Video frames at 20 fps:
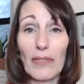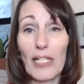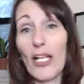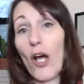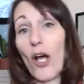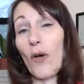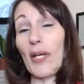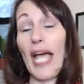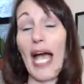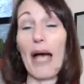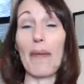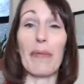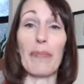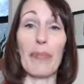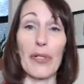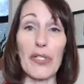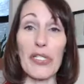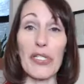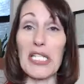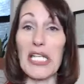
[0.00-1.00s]
Gabby
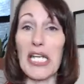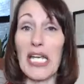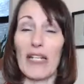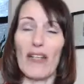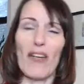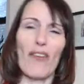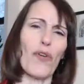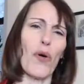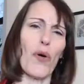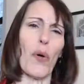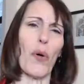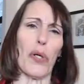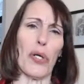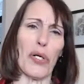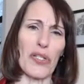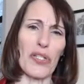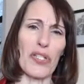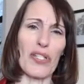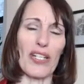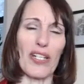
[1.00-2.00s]
Bernstein, of
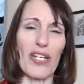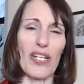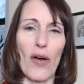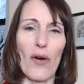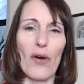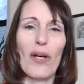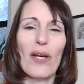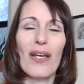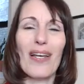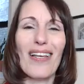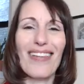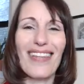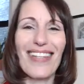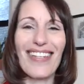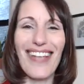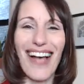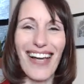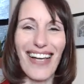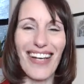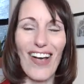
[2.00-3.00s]
course, these
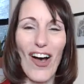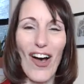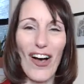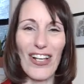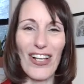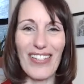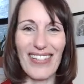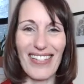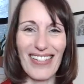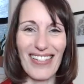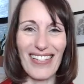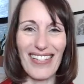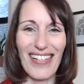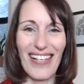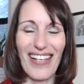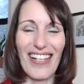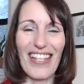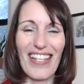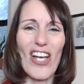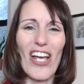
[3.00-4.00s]
icons,
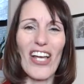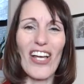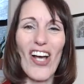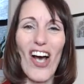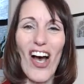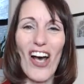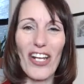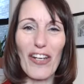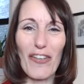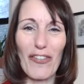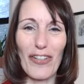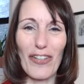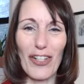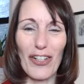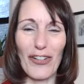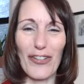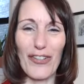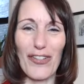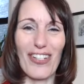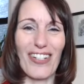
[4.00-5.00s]
these iconic
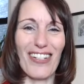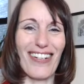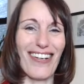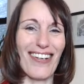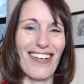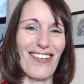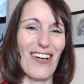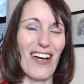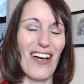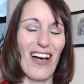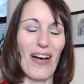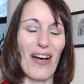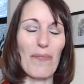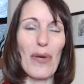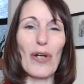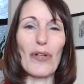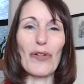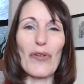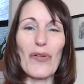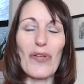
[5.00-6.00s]
figures,
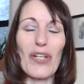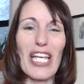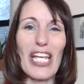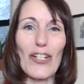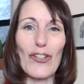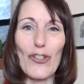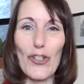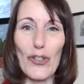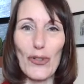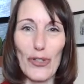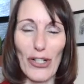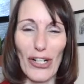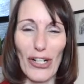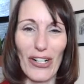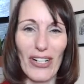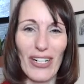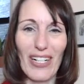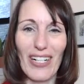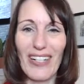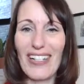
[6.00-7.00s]
Martin Luther King Jr.,
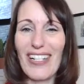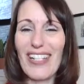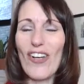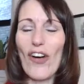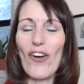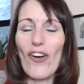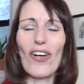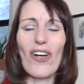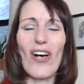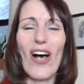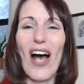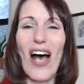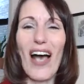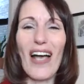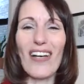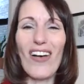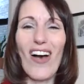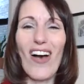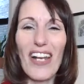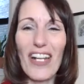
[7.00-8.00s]
these
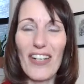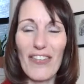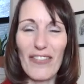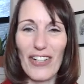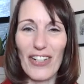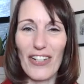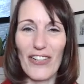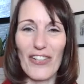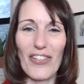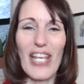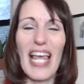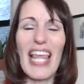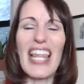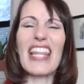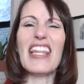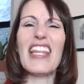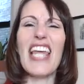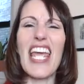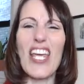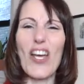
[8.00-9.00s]
iconic figures,
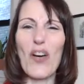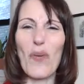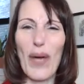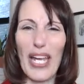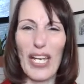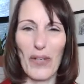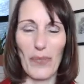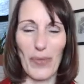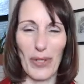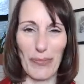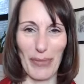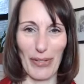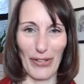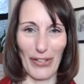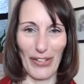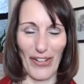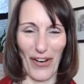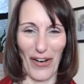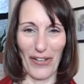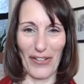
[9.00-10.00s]
they awaken 1
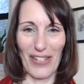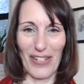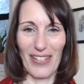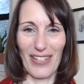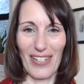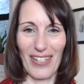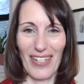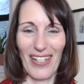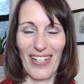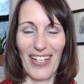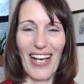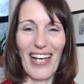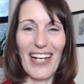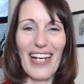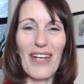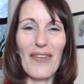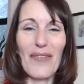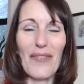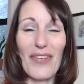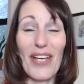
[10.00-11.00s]
million hearts. And
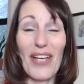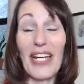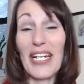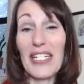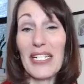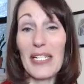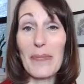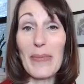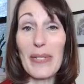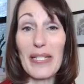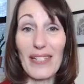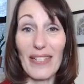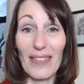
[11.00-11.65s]
I dismissed it.